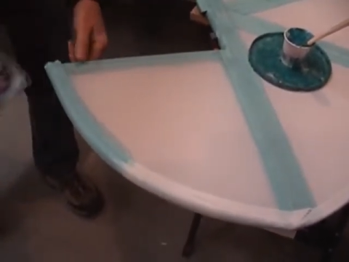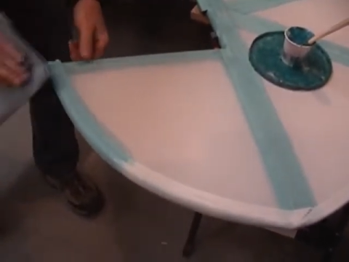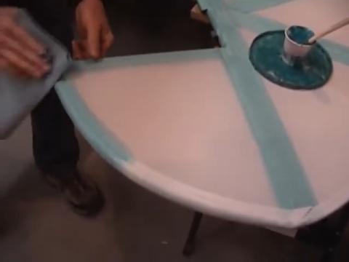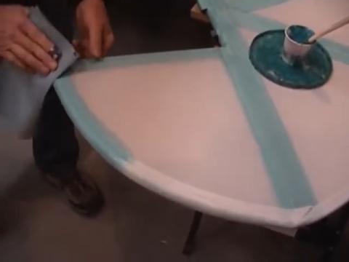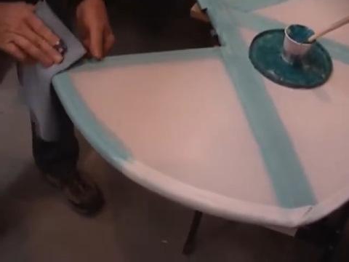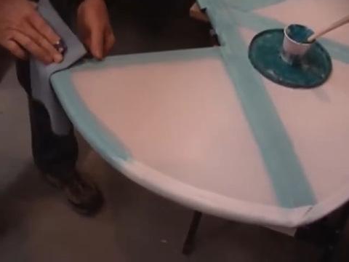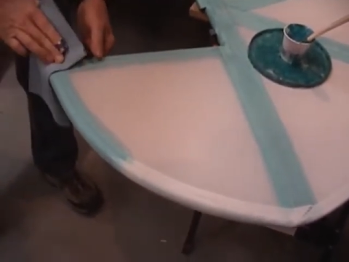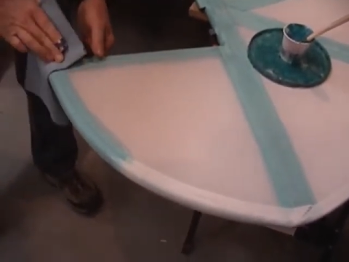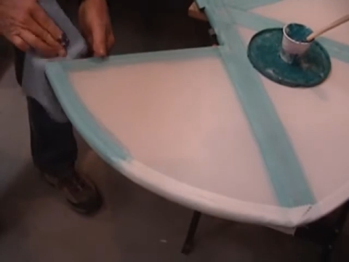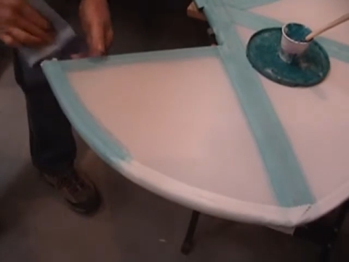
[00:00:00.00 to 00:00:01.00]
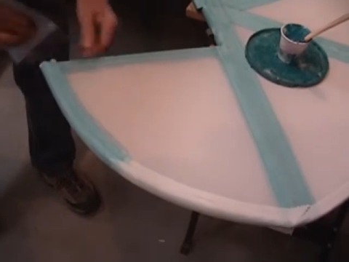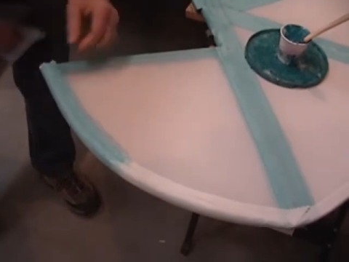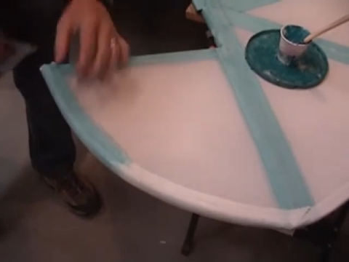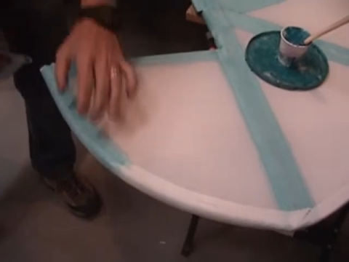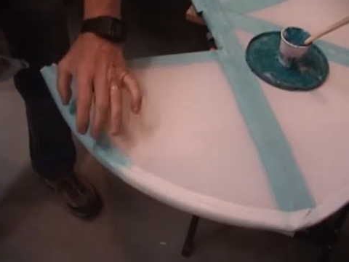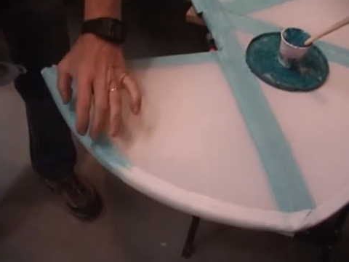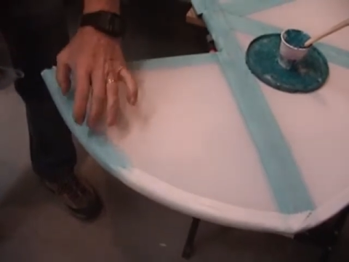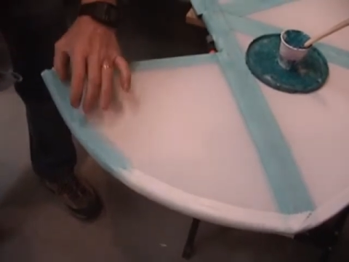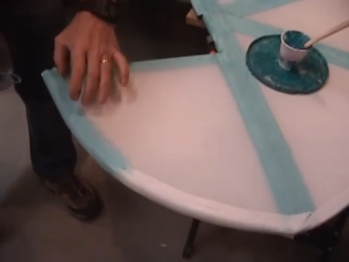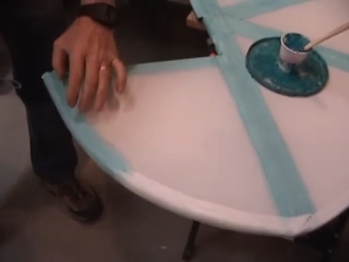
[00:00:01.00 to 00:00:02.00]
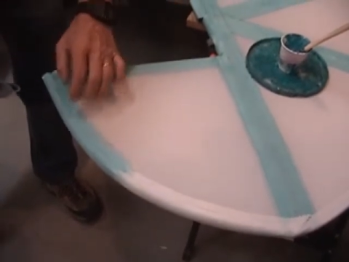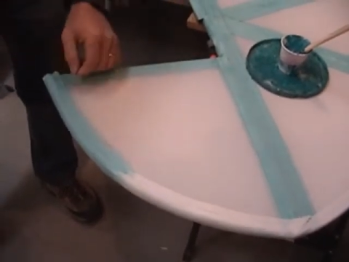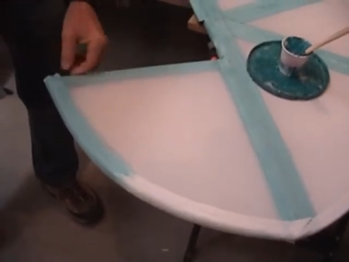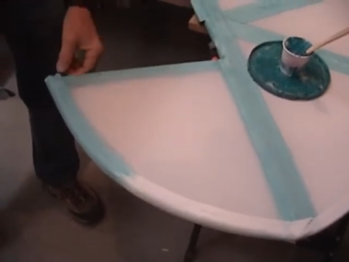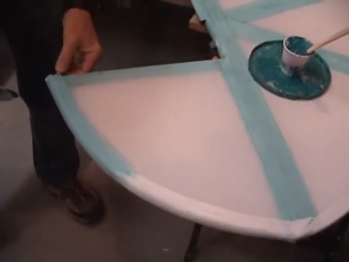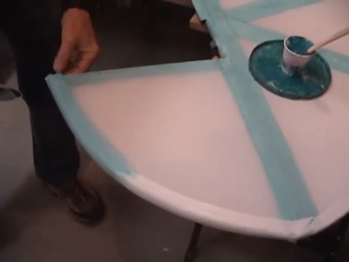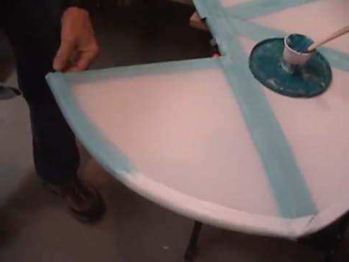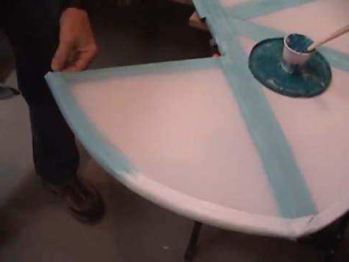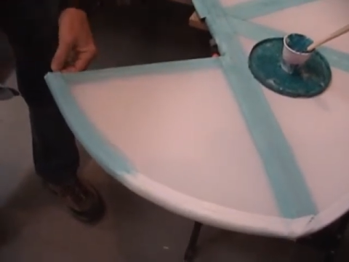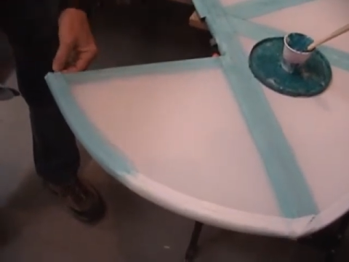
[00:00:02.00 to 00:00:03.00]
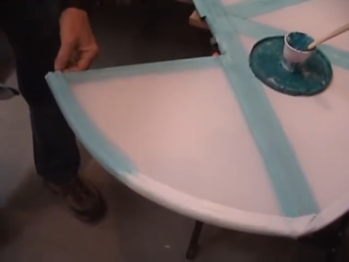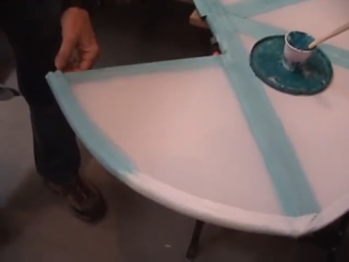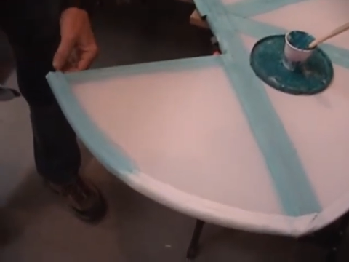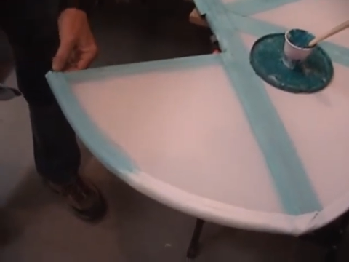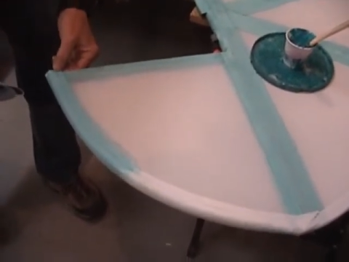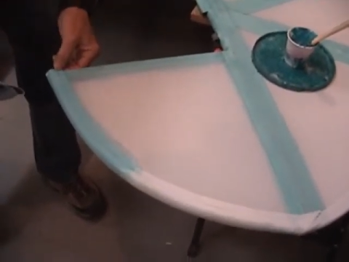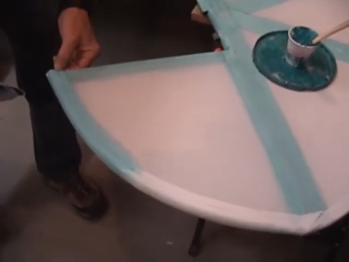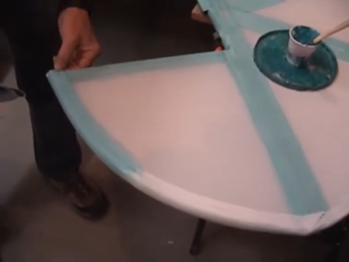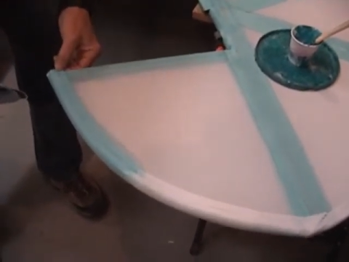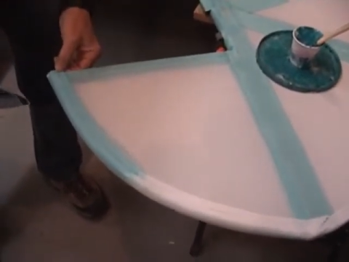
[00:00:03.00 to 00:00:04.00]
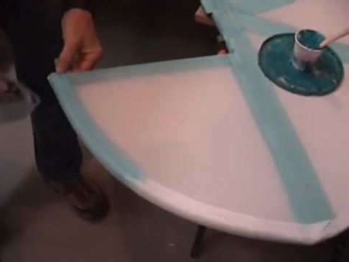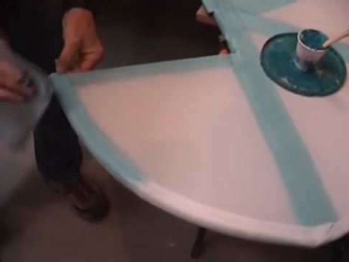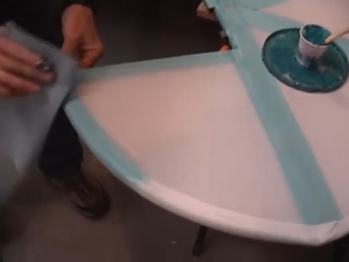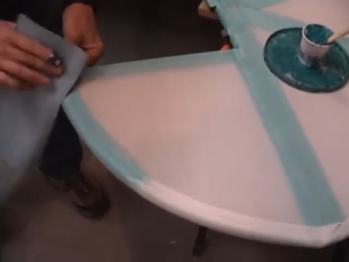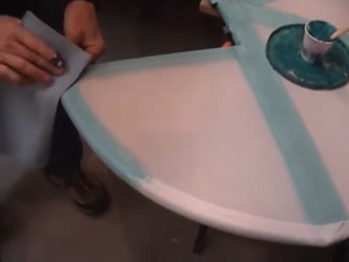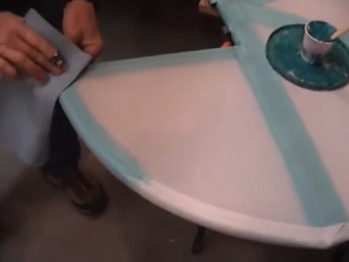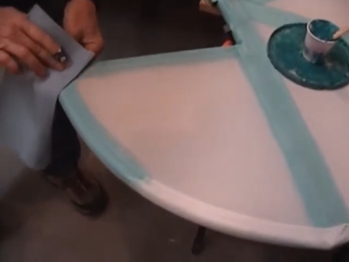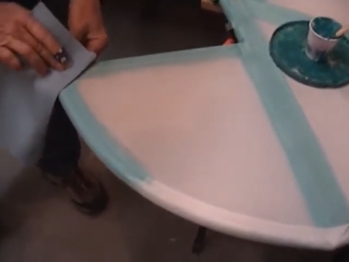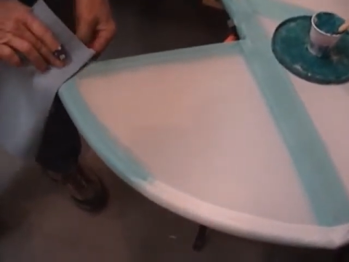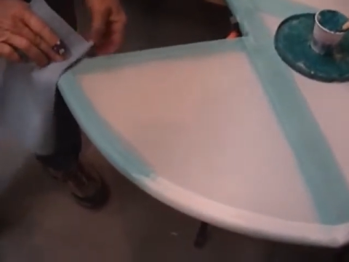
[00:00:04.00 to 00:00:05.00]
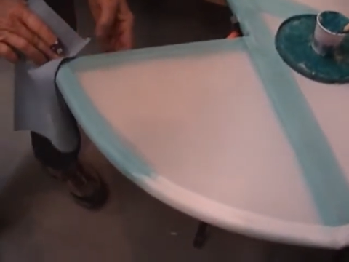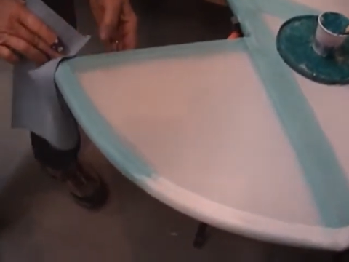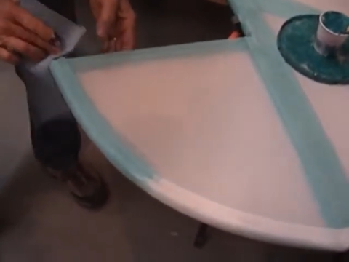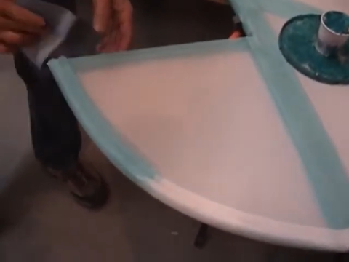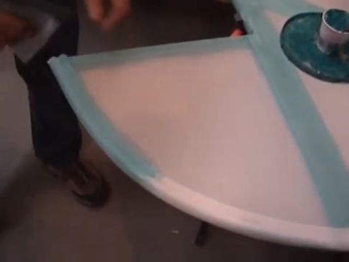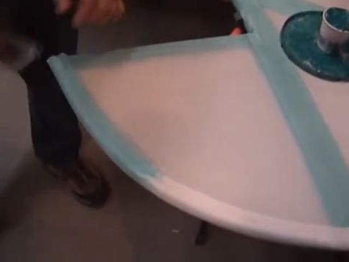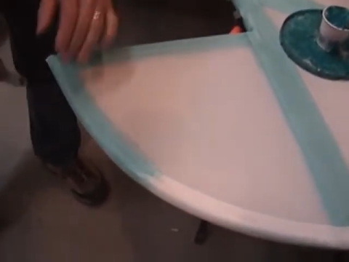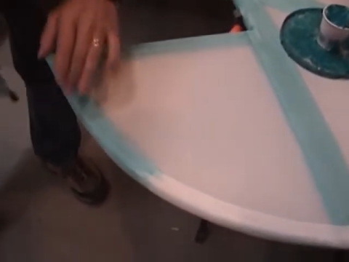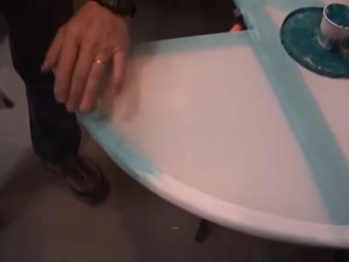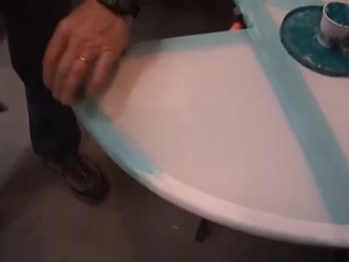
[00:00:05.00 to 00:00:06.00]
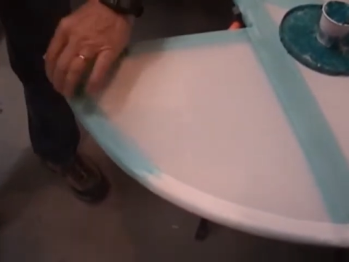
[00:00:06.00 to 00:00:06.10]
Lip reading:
(no speaker visible)